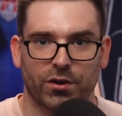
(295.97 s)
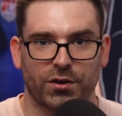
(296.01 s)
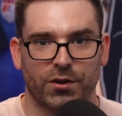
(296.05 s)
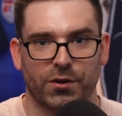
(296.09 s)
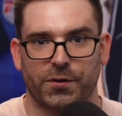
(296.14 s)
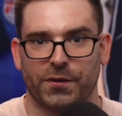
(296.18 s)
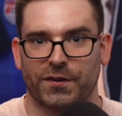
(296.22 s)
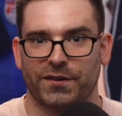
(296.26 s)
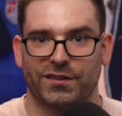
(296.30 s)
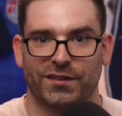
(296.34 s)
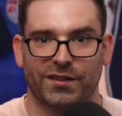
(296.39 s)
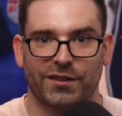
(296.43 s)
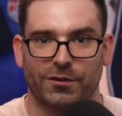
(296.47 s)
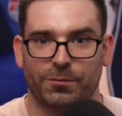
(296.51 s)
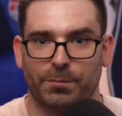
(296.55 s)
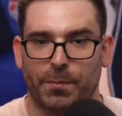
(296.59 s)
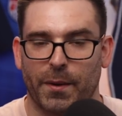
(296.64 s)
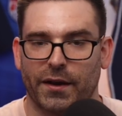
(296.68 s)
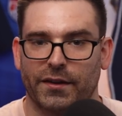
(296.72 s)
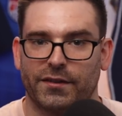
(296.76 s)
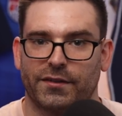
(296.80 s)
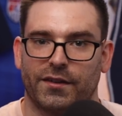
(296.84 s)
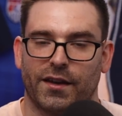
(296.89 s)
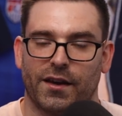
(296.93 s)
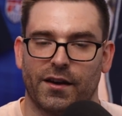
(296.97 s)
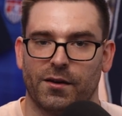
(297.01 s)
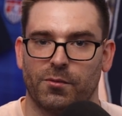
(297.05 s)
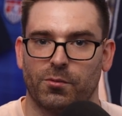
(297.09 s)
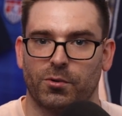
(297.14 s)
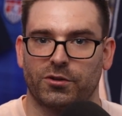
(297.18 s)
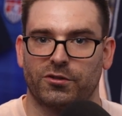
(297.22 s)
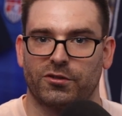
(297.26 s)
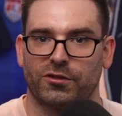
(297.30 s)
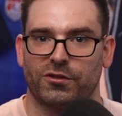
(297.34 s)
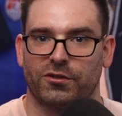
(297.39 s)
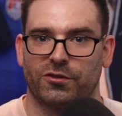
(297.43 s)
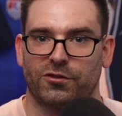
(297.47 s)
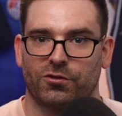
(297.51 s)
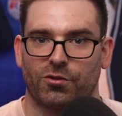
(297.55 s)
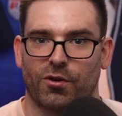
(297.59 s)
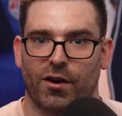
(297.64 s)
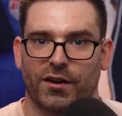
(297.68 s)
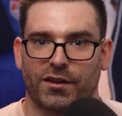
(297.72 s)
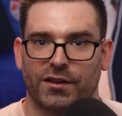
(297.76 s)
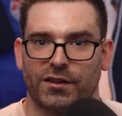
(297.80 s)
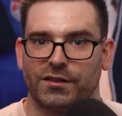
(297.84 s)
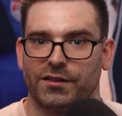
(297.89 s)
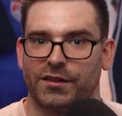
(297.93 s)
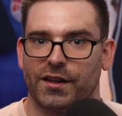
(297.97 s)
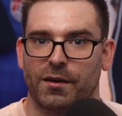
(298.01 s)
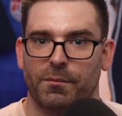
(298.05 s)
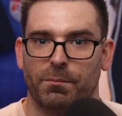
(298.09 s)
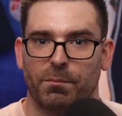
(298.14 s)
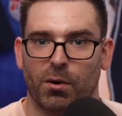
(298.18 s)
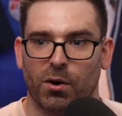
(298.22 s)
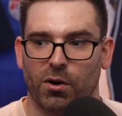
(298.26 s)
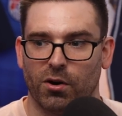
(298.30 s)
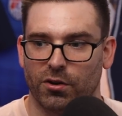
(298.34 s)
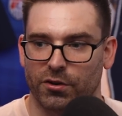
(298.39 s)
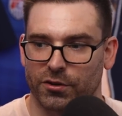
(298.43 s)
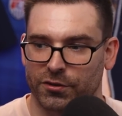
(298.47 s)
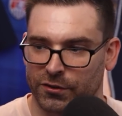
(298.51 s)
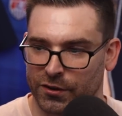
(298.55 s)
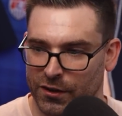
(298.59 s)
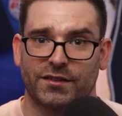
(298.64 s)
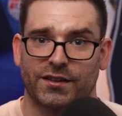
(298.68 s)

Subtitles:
the things he's best at, which is striking dead balls.